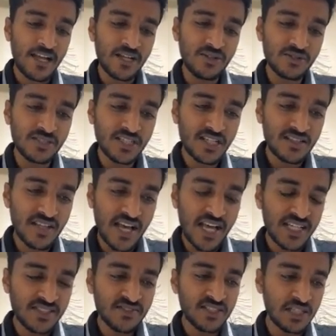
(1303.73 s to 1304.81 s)
I could say
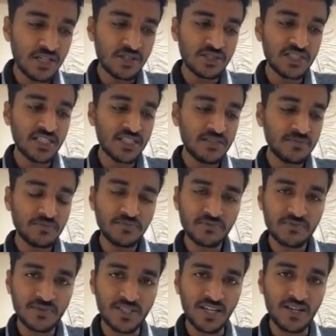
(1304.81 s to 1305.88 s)
thanks for the question,
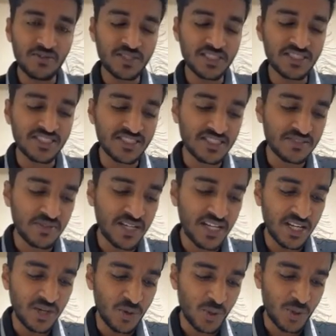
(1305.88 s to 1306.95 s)
which is
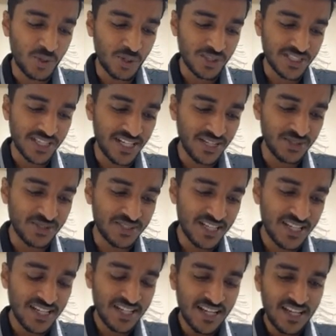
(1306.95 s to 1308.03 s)
very good question. I could
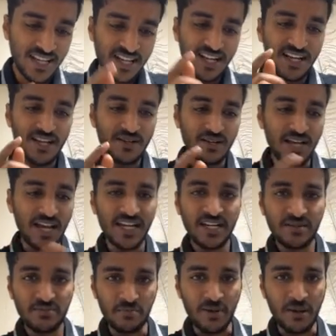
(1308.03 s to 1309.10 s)
say I
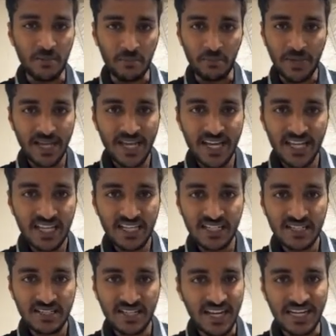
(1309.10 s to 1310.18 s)
did mechanical.